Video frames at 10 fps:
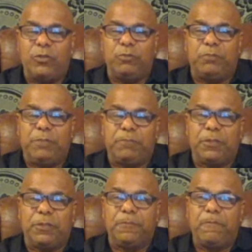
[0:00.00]

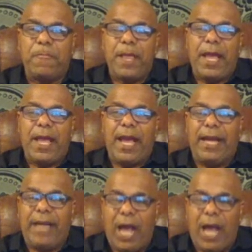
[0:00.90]
people
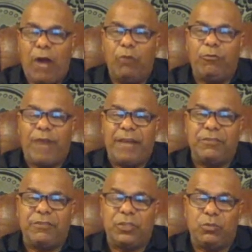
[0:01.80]
and how
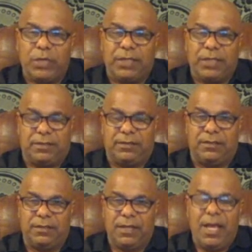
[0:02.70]
5G works.
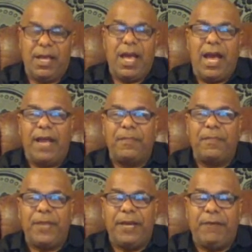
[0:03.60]
And
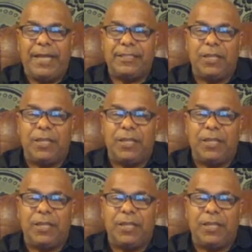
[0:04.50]
they are right now